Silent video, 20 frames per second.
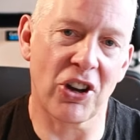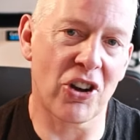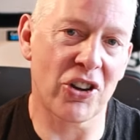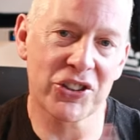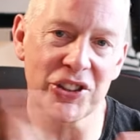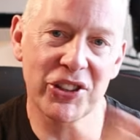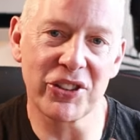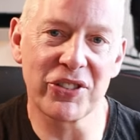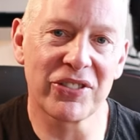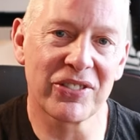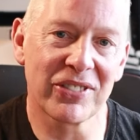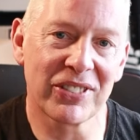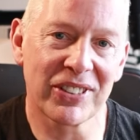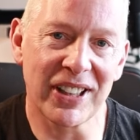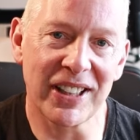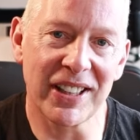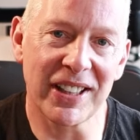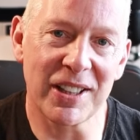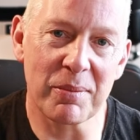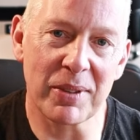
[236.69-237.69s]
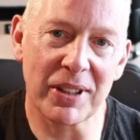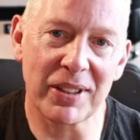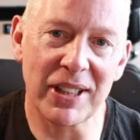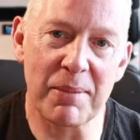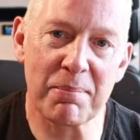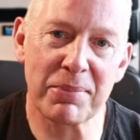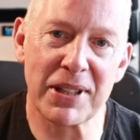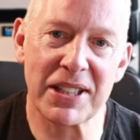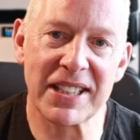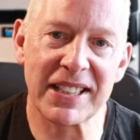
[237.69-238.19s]
far too uh,
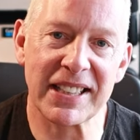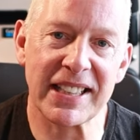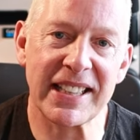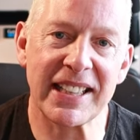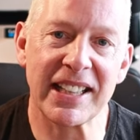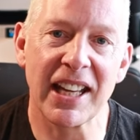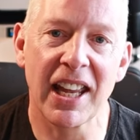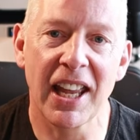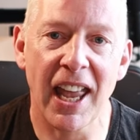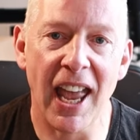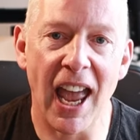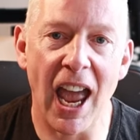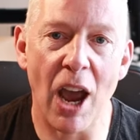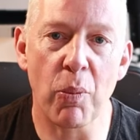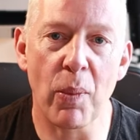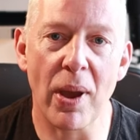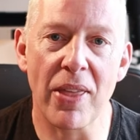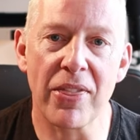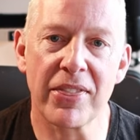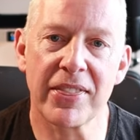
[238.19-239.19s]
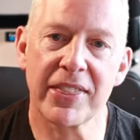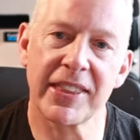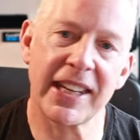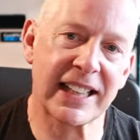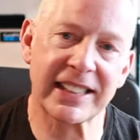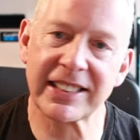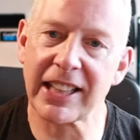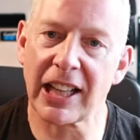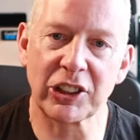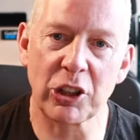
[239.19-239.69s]
implicitly and went the
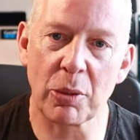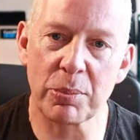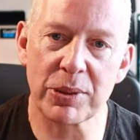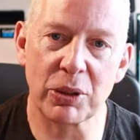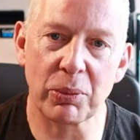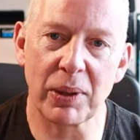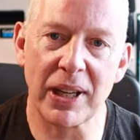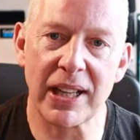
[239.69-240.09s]
exact opposite